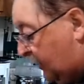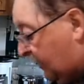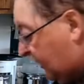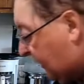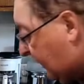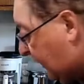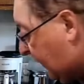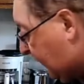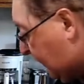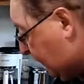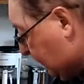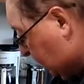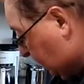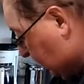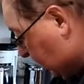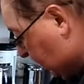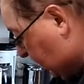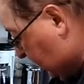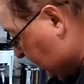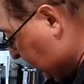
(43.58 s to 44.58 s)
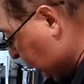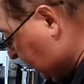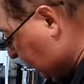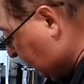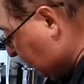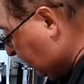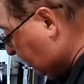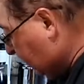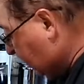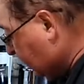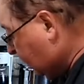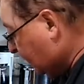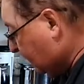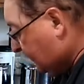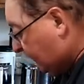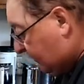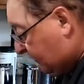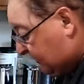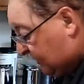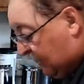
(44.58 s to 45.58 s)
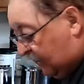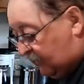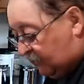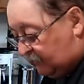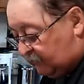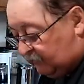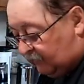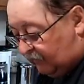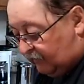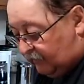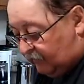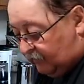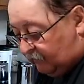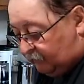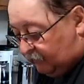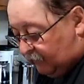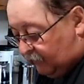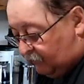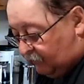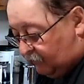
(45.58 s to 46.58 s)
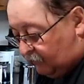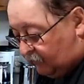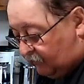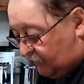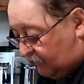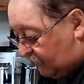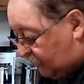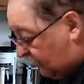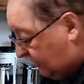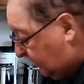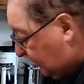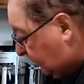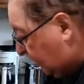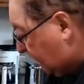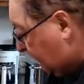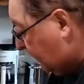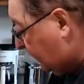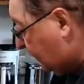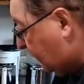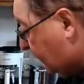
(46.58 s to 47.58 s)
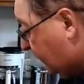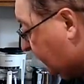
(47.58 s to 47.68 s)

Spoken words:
and I got it set up here in the kitchen